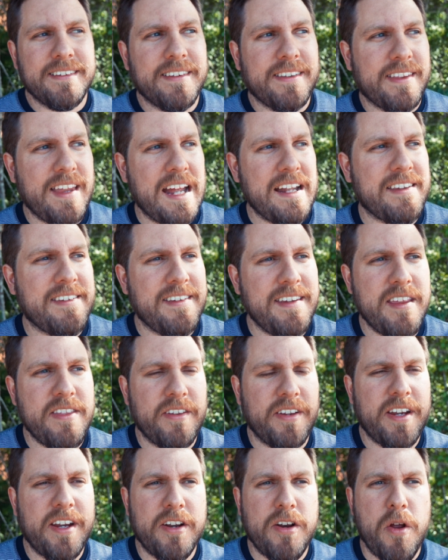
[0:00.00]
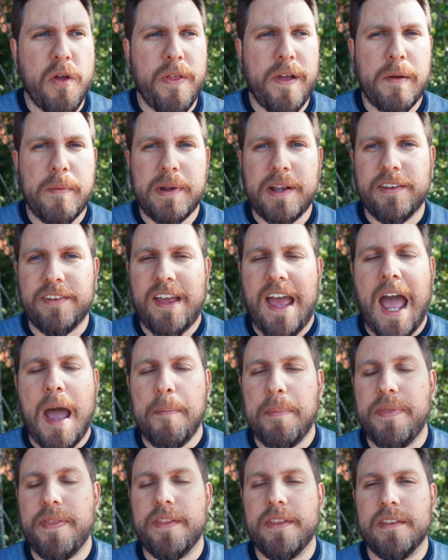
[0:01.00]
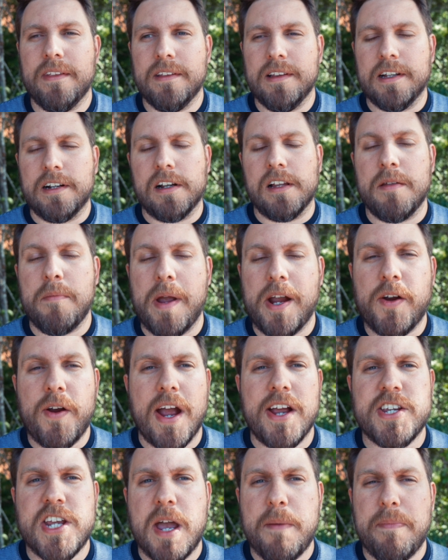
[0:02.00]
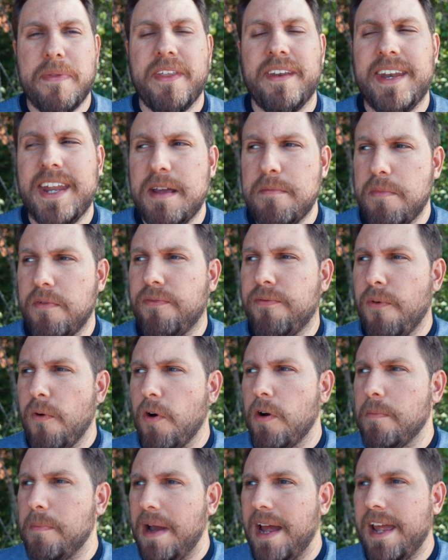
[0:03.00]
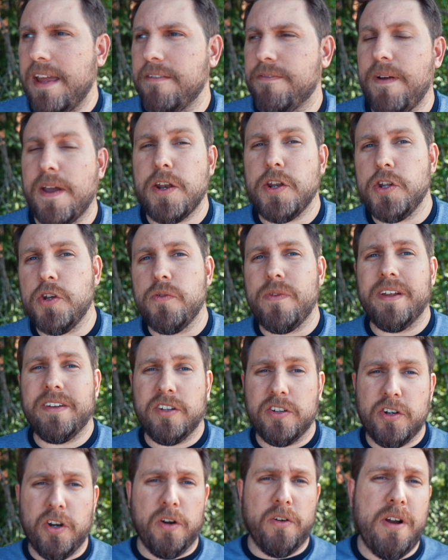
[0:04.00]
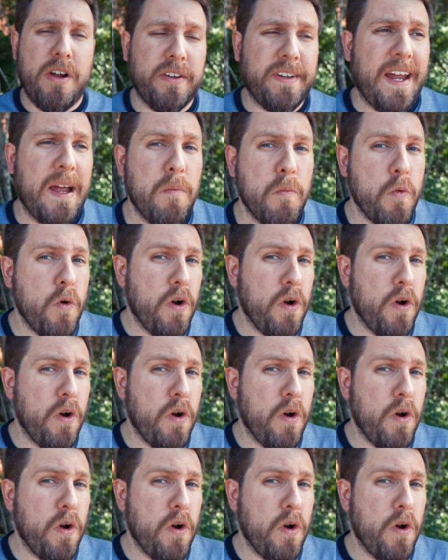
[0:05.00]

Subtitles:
that's neither here nor there because it happened, literally my crash happened the day before. But if I knew that the turnaround time